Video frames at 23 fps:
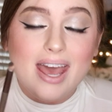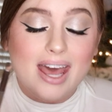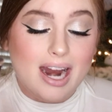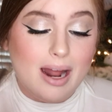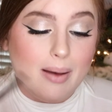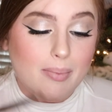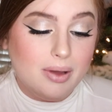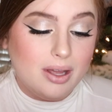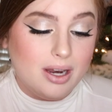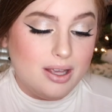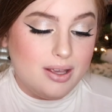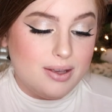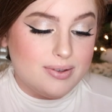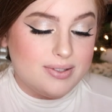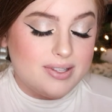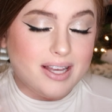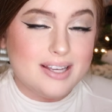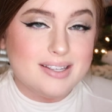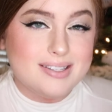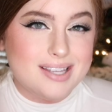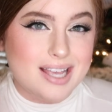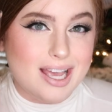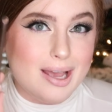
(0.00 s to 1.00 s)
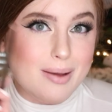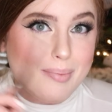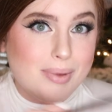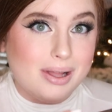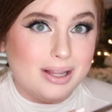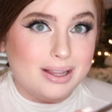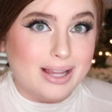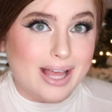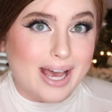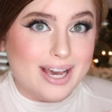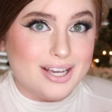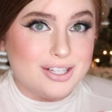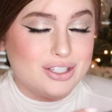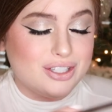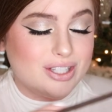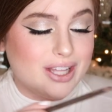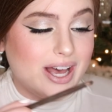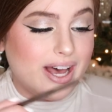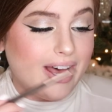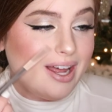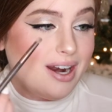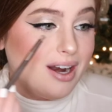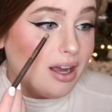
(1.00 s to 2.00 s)
and I'm gonna use that same
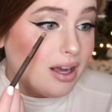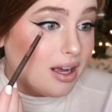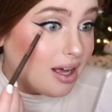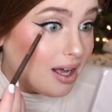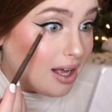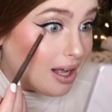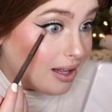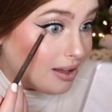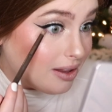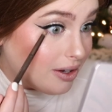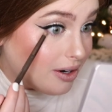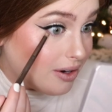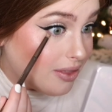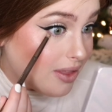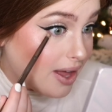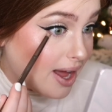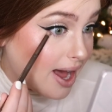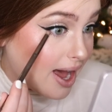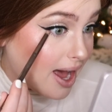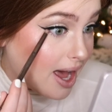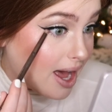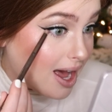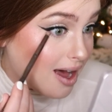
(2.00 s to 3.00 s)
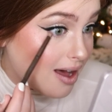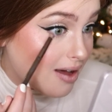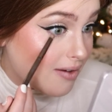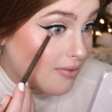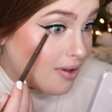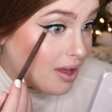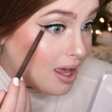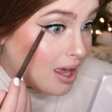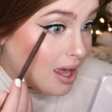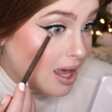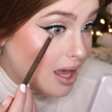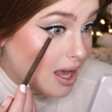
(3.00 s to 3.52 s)
lash line color that I have